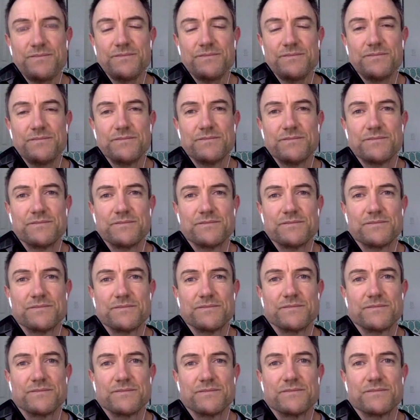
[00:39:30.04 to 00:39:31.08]

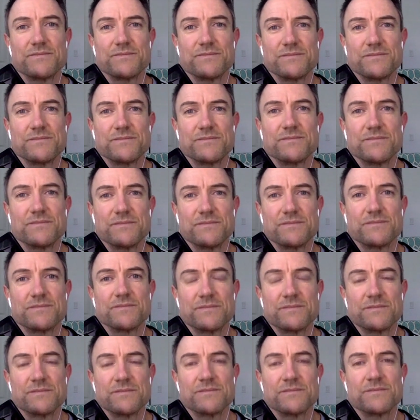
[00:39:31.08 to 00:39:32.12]

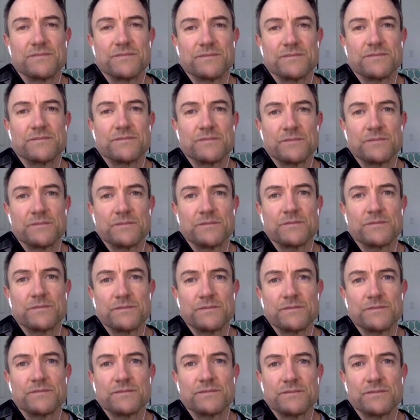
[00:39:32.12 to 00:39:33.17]

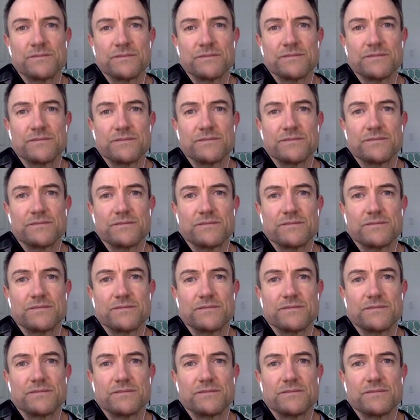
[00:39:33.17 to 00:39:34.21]

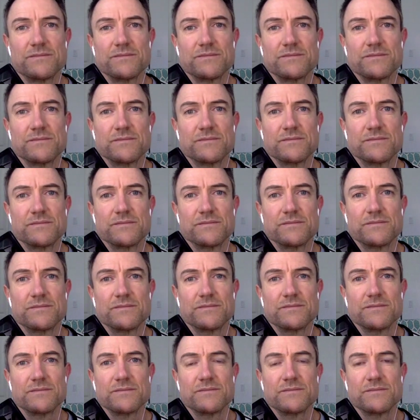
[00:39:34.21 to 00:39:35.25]

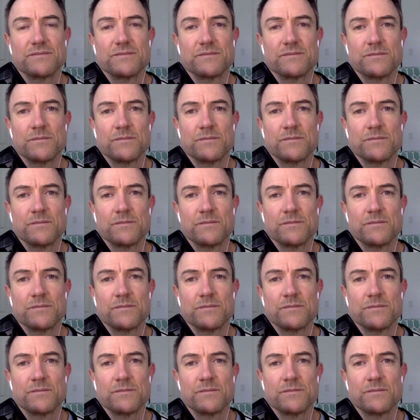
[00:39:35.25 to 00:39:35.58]
[no speech]